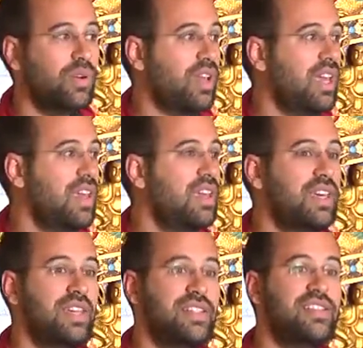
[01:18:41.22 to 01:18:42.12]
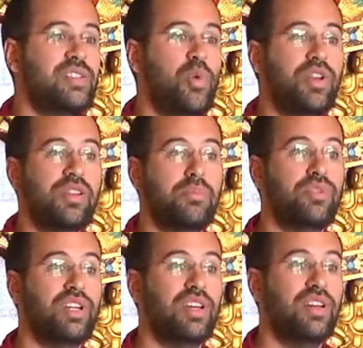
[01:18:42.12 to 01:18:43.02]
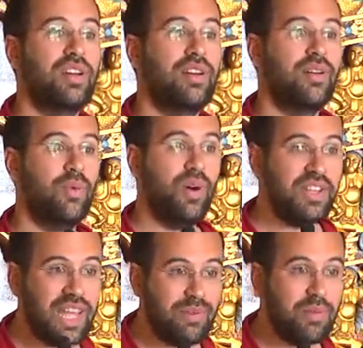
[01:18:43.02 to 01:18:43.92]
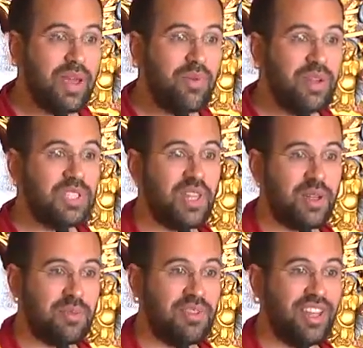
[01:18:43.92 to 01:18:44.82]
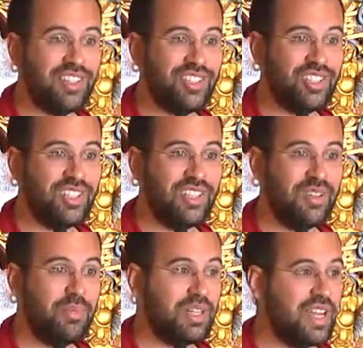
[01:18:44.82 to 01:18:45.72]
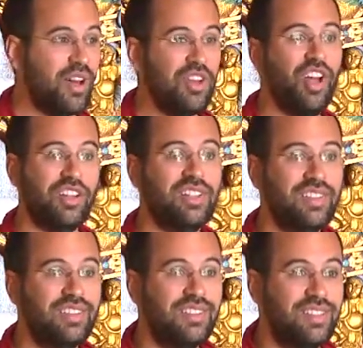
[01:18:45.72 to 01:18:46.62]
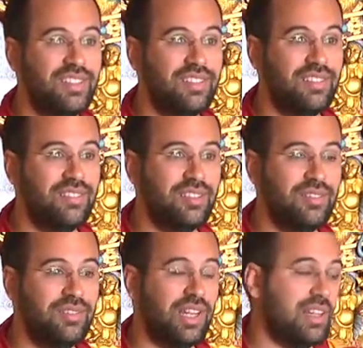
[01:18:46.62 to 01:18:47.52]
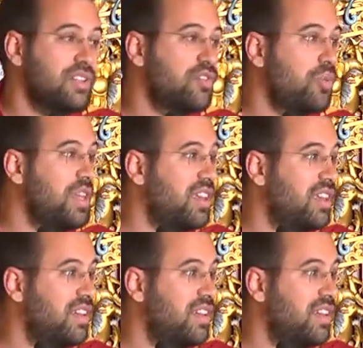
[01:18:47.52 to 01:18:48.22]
Okay? This is what is a Buddha. One day we may reach that stage, but now not. At least for me.